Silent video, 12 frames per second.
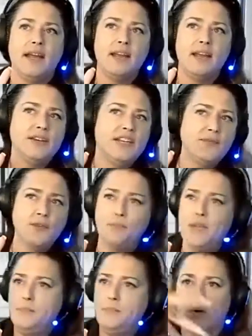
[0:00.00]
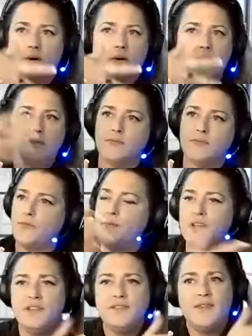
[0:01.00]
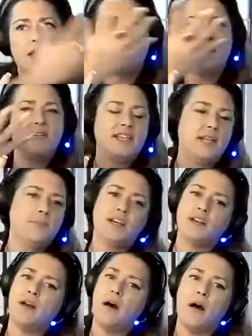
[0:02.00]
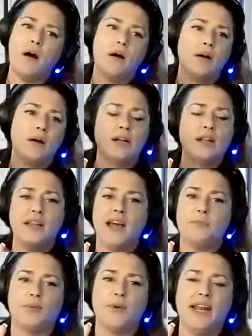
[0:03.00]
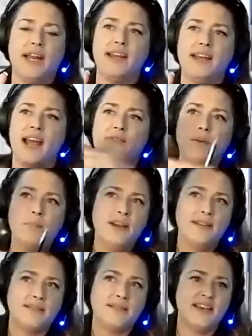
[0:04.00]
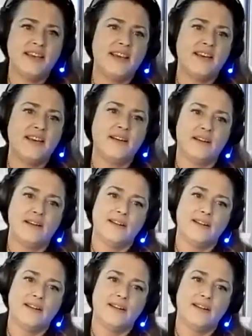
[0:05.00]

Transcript: And different people from the development team can all collaborate, and everybody's seeing